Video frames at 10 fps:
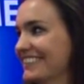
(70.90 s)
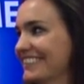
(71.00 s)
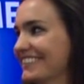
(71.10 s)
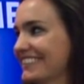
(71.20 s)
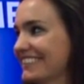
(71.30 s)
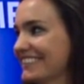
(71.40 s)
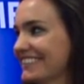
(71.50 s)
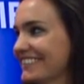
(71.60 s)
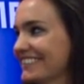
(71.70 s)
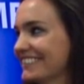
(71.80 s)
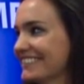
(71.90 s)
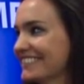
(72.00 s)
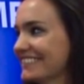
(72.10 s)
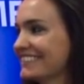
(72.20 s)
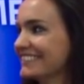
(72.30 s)

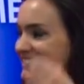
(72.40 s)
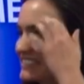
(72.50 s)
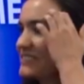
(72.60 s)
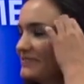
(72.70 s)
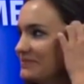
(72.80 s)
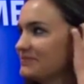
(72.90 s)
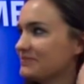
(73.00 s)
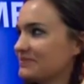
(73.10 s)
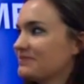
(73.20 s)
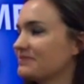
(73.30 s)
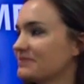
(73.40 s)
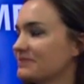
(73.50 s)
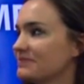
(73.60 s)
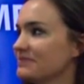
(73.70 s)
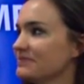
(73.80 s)

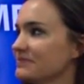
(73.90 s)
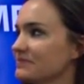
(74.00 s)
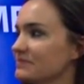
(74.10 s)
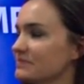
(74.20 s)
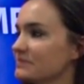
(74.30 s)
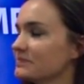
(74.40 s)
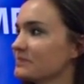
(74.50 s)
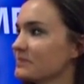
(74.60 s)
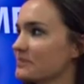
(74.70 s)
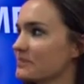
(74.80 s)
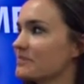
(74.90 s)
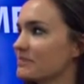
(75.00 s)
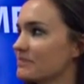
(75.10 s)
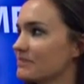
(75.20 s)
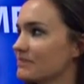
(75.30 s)

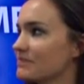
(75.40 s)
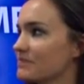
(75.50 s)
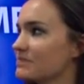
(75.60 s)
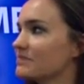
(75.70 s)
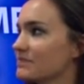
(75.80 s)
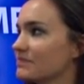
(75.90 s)
No words are spoken by the person on screen.